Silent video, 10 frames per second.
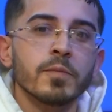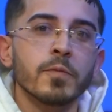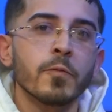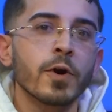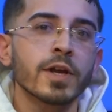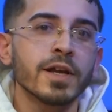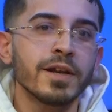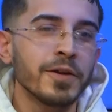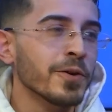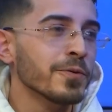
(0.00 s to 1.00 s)

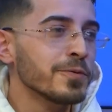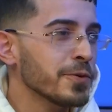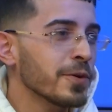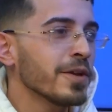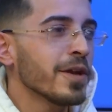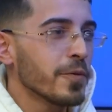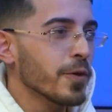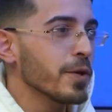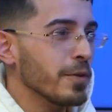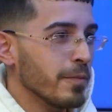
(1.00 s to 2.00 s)
working, doing
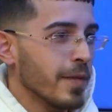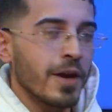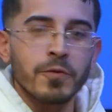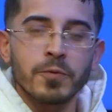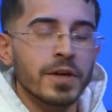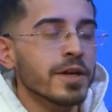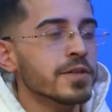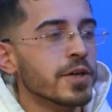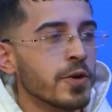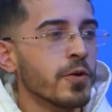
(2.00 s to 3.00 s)
what everyone
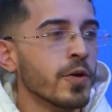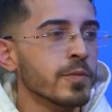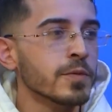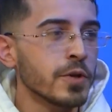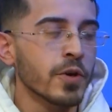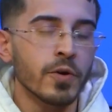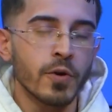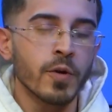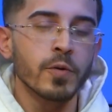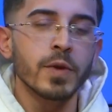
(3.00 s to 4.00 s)
does on a
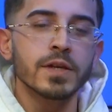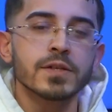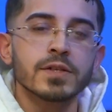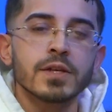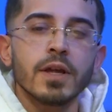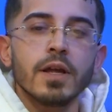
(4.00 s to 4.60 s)
normal basis,